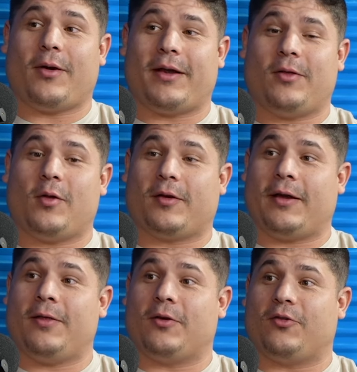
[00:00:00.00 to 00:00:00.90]
he looked
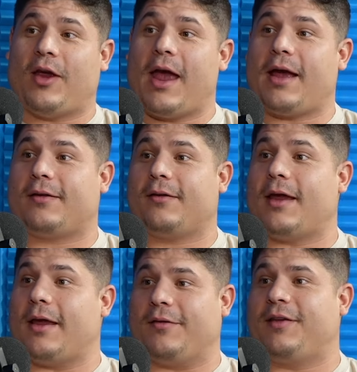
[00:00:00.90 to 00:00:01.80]
he looked jacked.
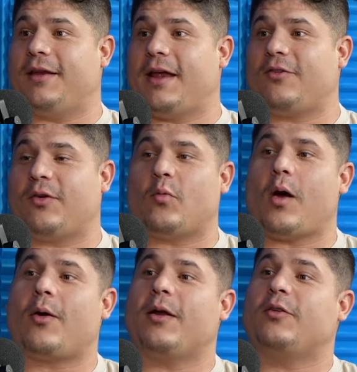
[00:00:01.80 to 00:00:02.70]
Sitting next to you, he's
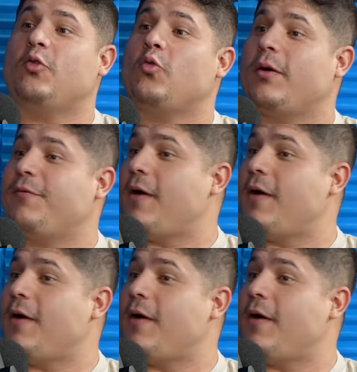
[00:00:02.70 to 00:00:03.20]
walking around at two twenty five.